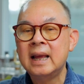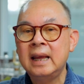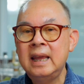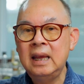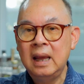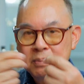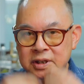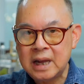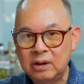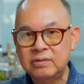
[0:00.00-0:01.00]
He
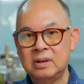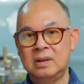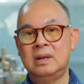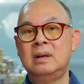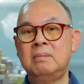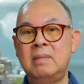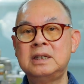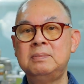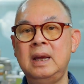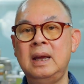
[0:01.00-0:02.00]
himself
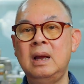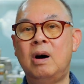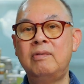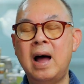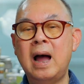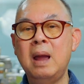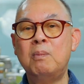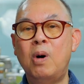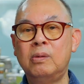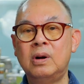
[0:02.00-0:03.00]
must be of high
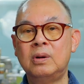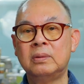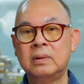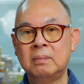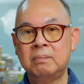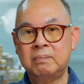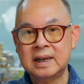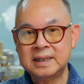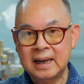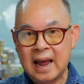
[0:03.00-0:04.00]
moral
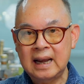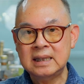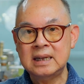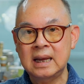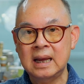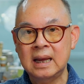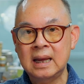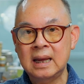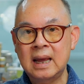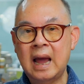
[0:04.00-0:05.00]
personality.
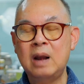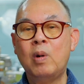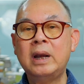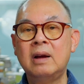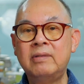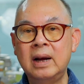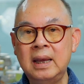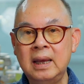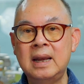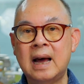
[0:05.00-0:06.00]
And whatever
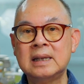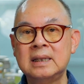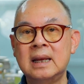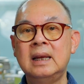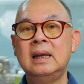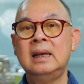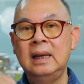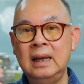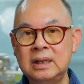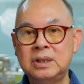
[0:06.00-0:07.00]
he does
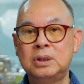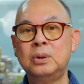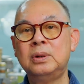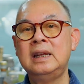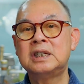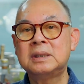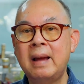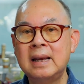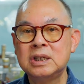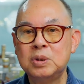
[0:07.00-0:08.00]
is to
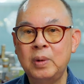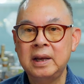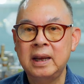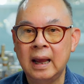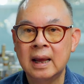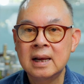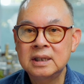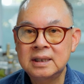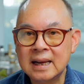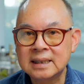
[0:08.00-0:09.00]
dispense with the
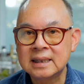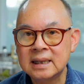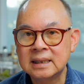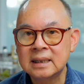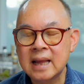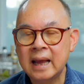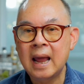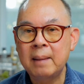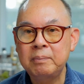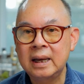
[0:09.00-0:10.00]
justice and
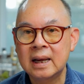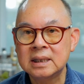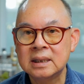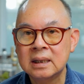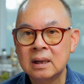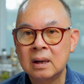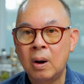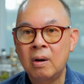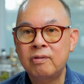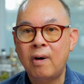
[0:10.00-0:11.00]
happiness
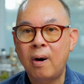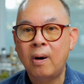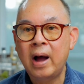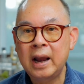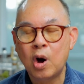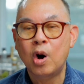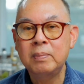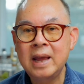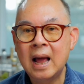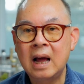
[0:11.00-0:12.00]
for and on
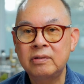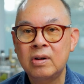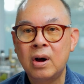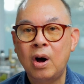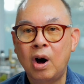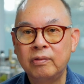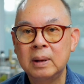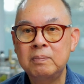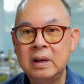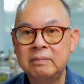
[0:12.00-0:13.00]
behalf of
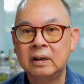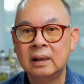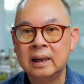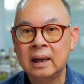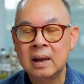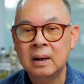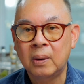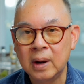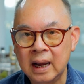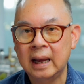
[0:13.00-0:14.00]
the people
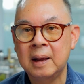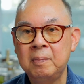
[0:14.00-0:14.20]
only.